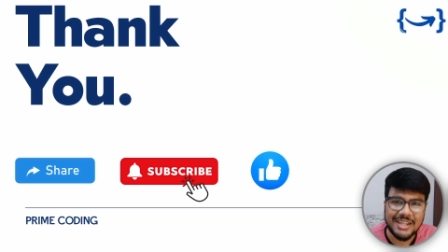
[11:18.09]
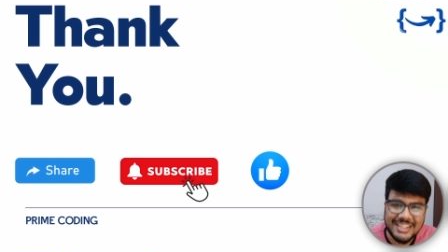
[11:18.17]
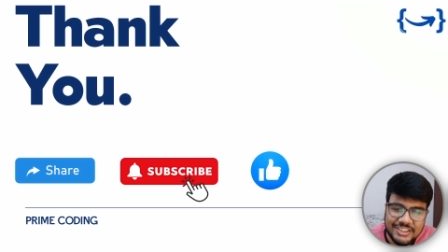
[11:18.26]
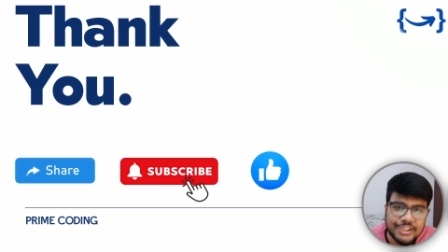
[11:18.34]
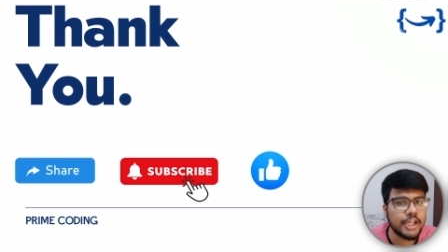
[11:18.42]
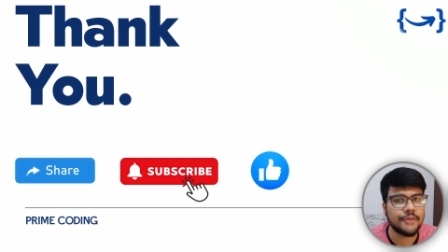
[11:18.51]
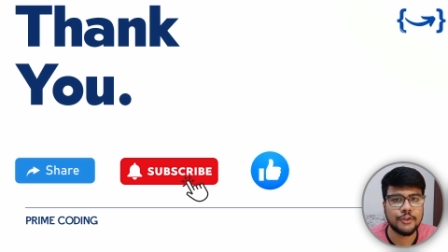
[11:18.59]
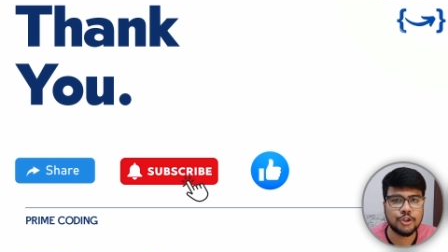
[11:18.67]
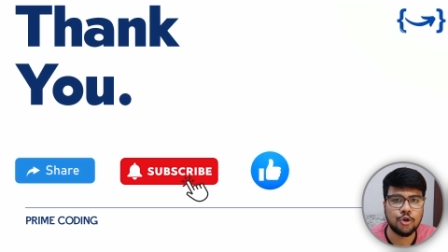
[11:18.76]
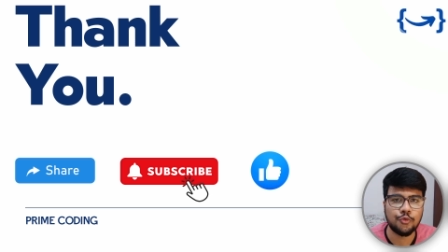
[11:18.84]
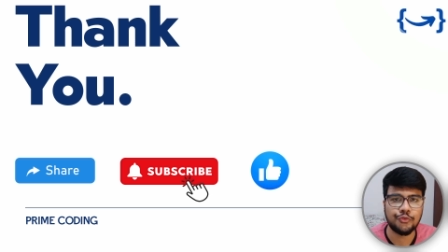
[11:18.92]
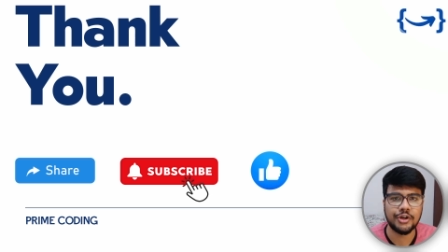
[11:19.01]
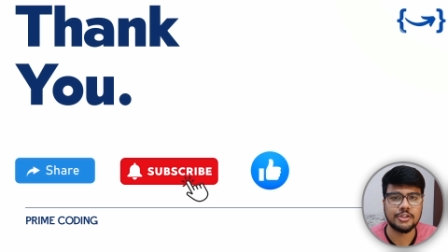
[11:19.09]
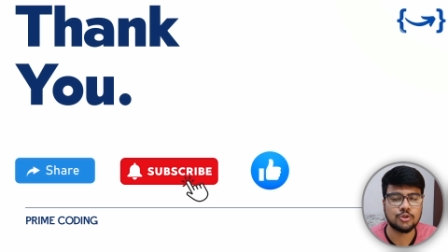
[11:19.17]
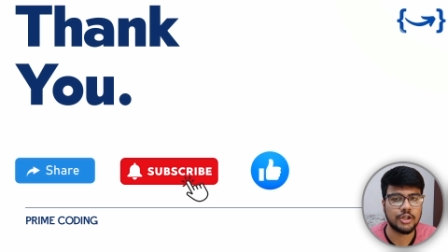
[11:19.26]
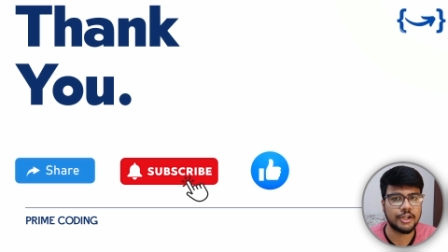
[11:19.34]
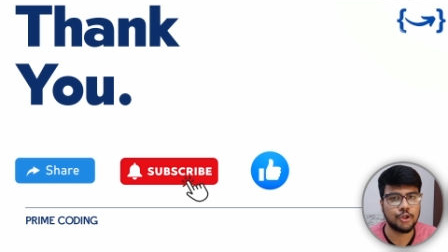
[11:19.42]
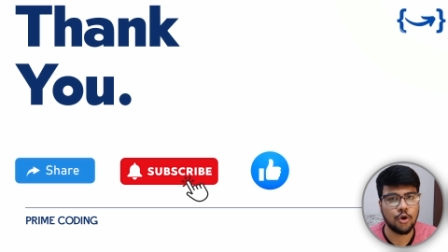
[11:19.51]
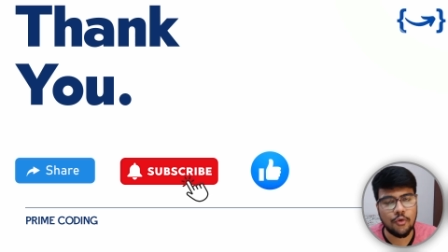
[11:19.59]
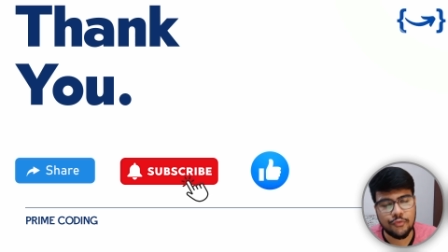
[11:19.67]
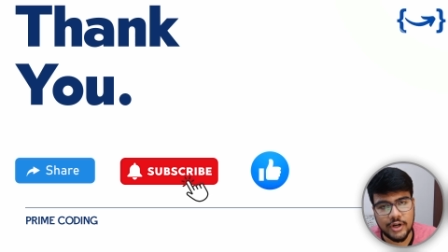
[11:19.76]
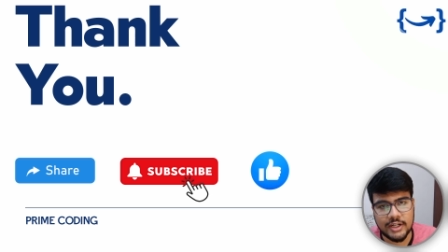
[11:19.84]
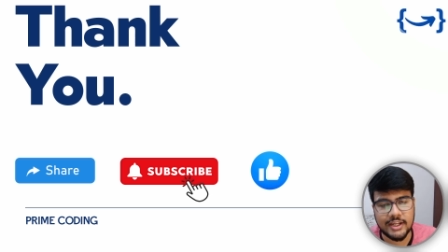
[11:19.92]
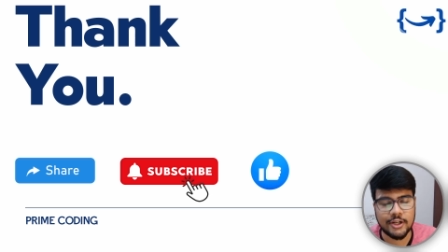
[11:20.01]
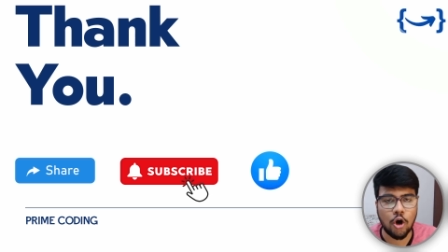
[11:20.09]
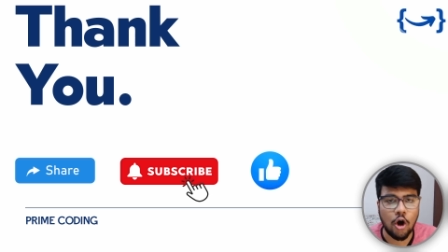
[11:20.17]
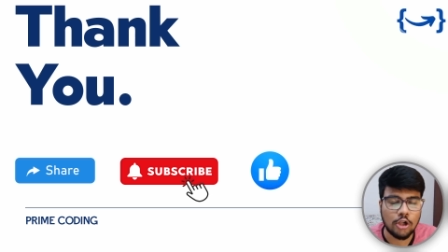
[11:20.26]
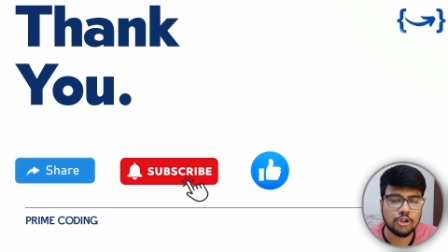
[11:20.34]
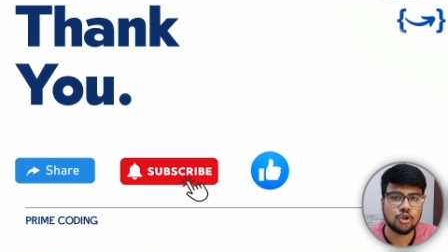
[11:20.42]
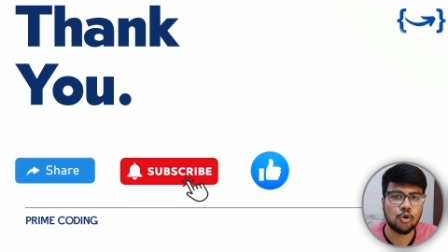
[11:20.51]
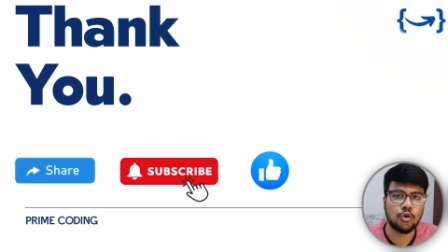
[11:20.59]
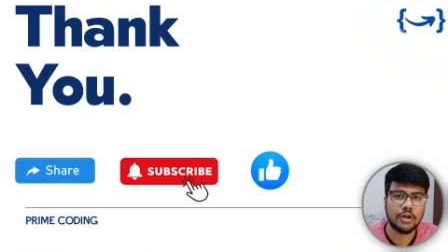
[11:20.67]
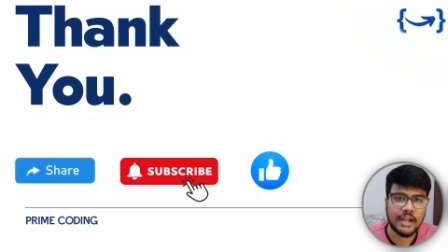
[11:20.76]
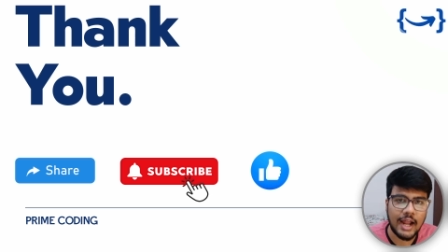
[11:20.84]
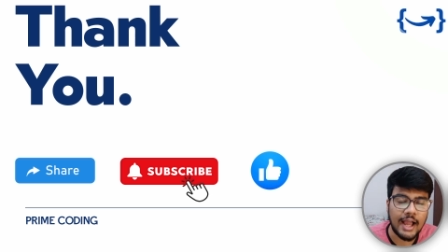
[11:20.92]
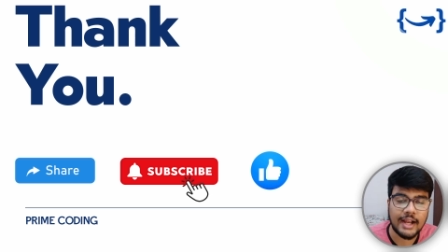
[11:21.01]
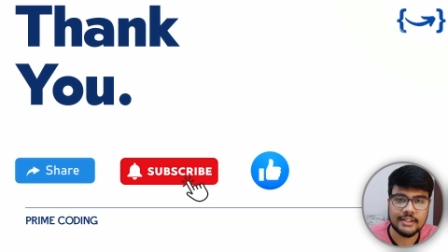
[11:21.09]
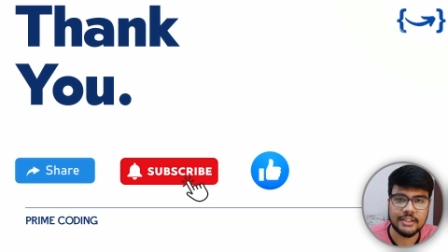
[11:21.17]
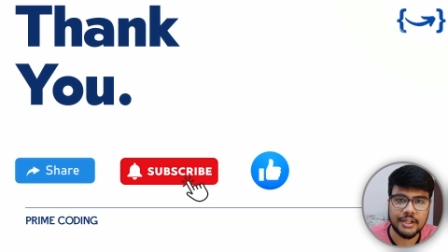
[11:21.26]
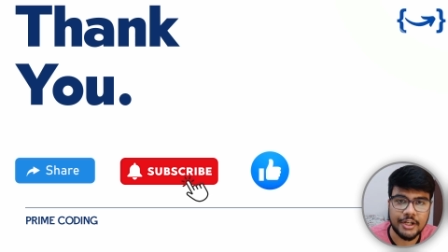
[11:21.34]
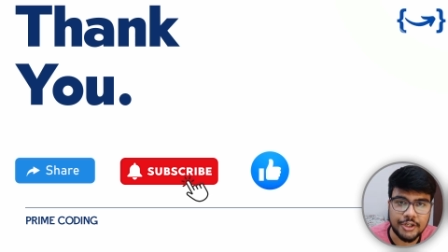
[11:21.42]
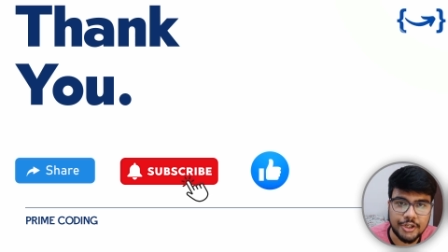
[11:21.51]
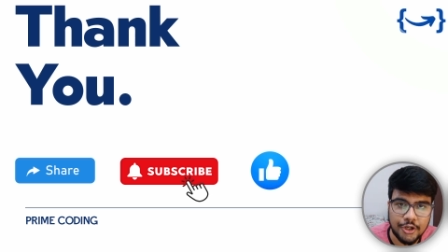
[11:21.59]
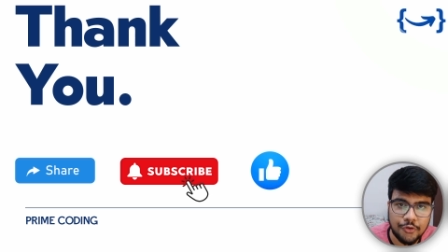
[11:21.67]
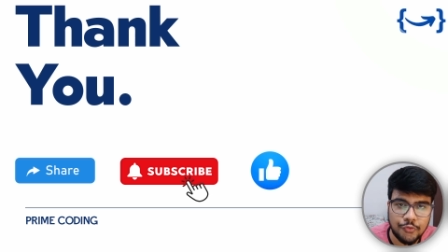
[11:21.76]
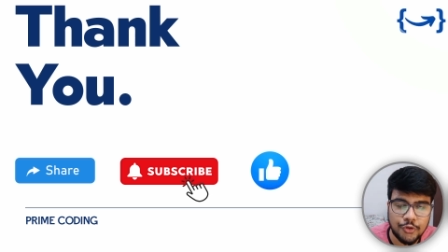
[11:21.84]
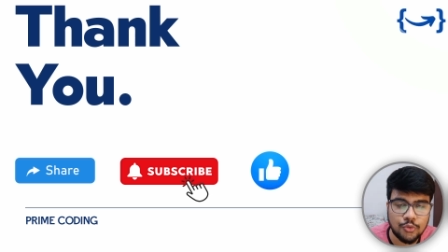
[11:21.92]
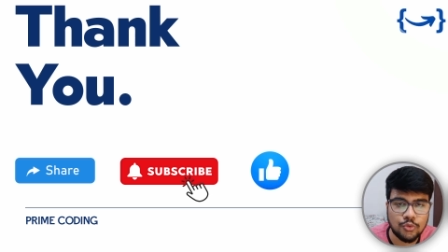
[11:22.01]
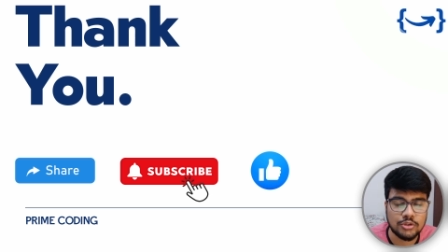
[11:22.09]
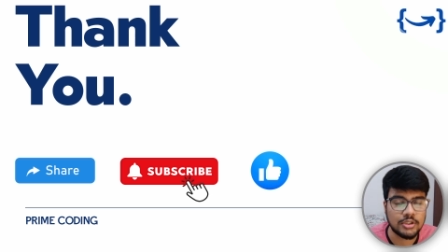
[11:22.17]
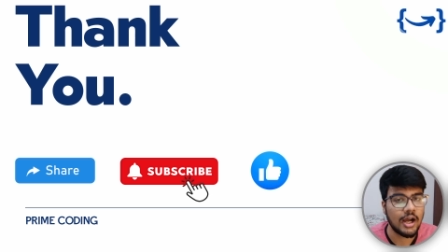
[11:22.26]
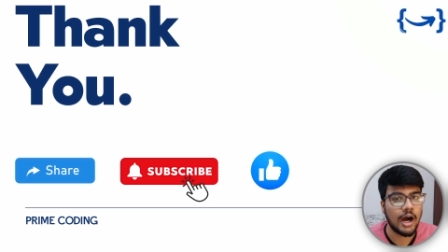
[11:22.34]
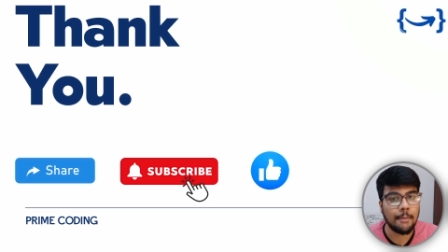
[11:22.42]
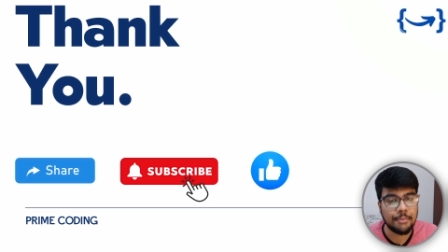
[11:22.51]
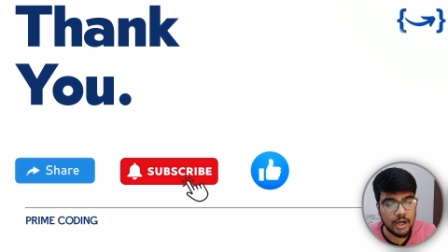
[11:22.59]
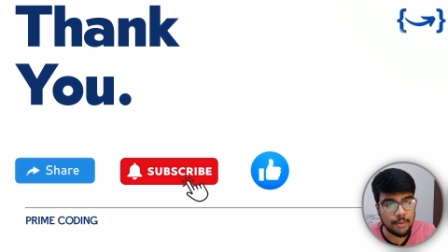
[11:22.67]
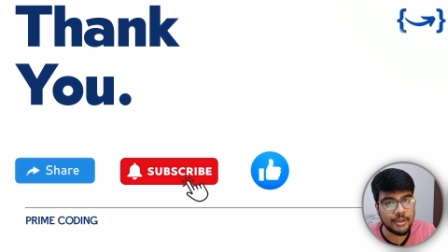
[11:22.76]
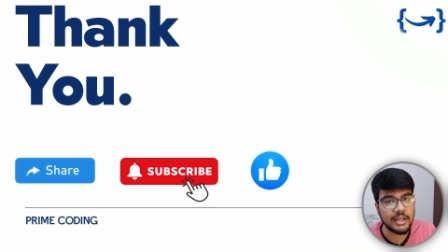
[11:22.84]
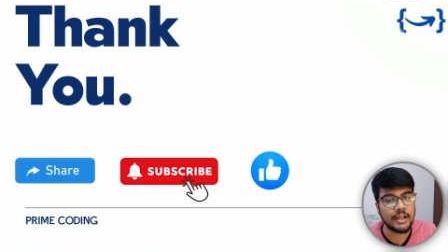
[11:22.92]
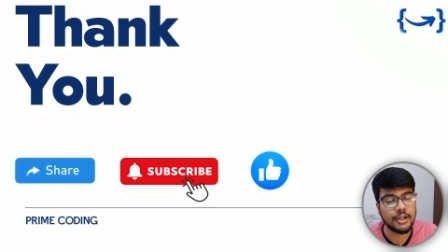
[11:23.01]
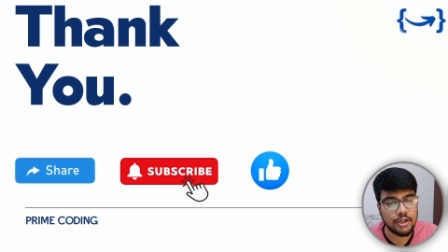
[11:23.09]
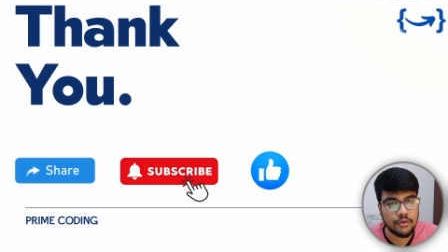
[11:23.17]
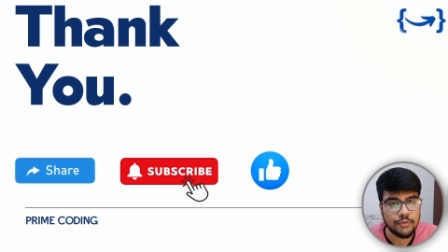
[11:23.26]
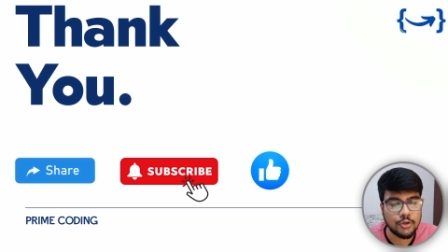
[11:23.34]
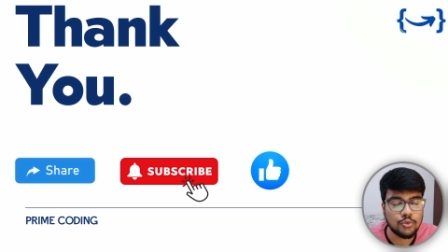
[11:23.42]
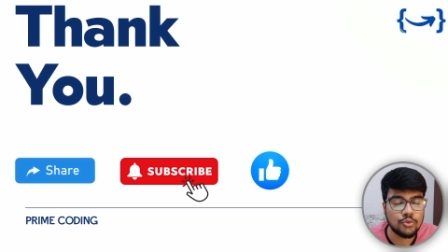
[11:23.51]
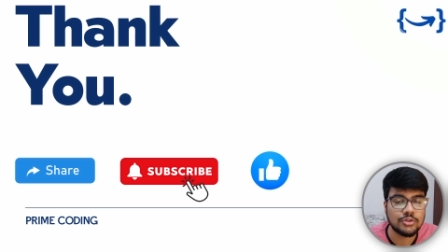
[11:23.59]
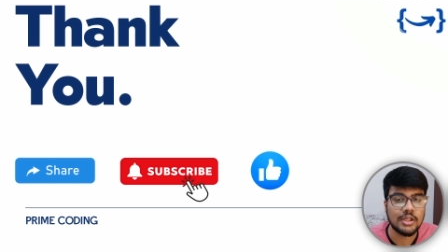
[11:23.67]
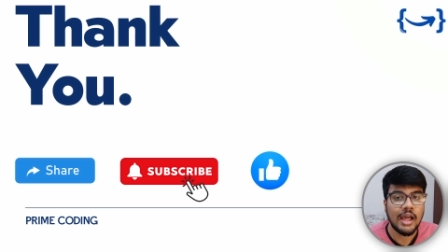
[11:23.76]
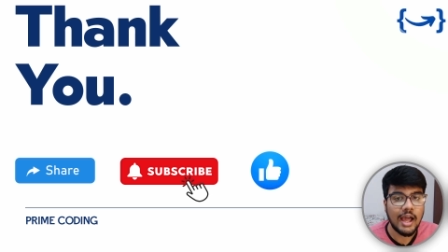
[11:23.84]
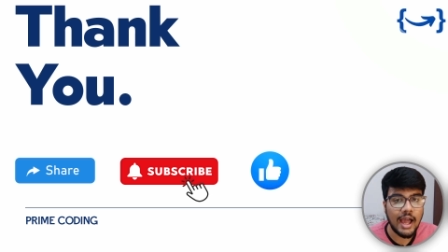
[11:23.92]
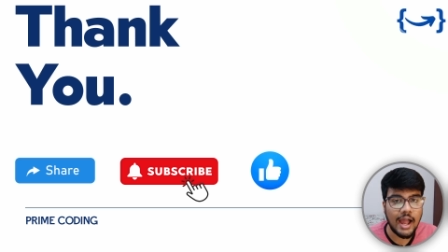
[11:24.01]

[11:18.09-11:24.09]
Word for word: Please share with your friends so that your friend can also crack the interviews, upcoming interviews,